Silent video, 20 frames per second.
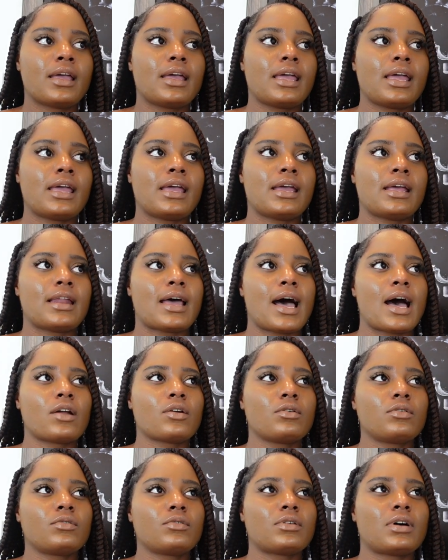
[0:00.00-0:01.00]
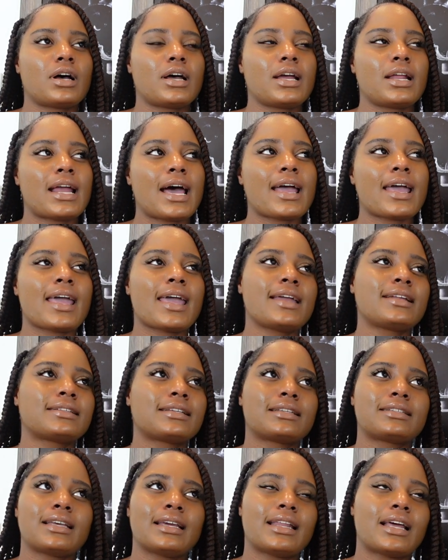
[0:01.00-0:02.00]
And I hate
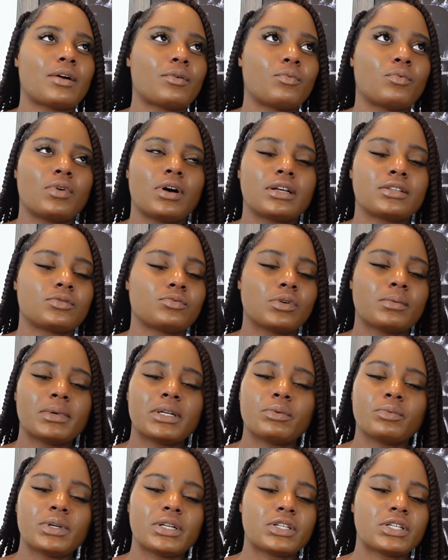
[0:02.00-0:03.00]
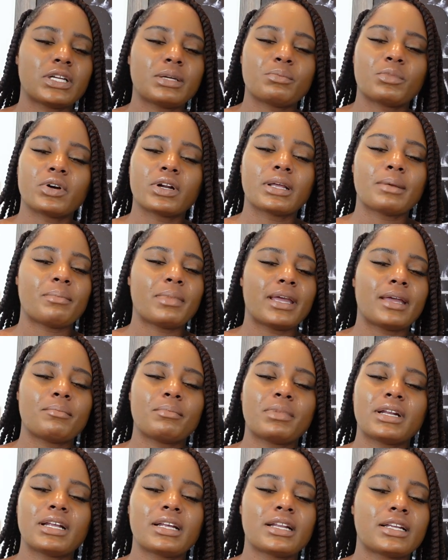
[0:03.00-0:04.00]
to say that us women, we cheat more than men,
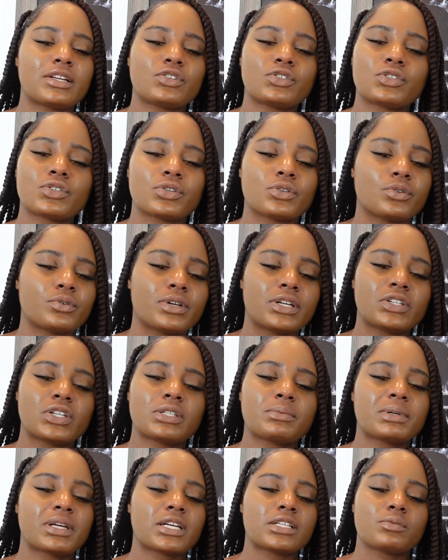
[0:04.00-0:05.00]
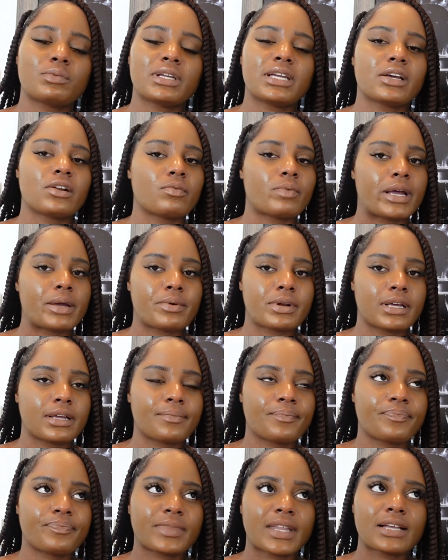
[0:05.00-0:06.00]
but it is true. It's just because we get away with it.
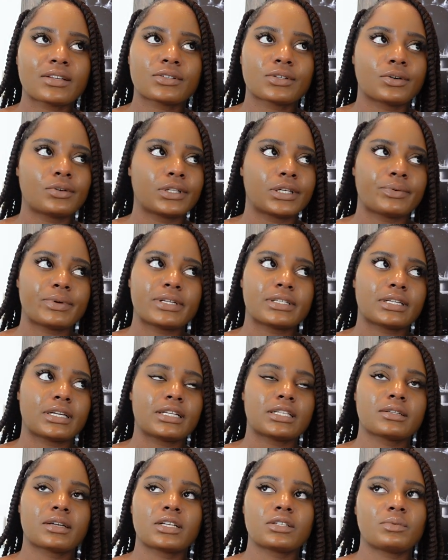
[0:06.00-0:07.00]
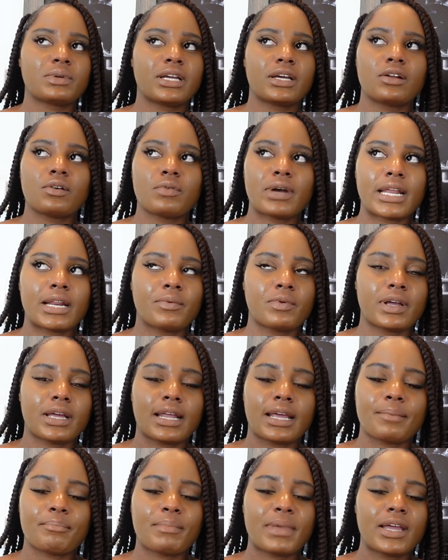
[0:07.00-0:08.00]
That's the only reason. It's because we get away with
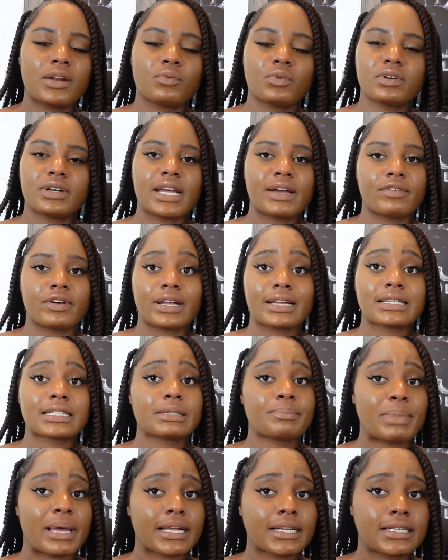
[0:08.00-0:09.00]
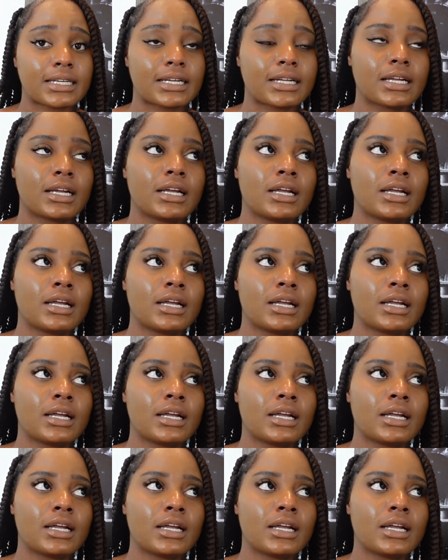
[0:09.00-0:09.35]
it, and men will never expect it.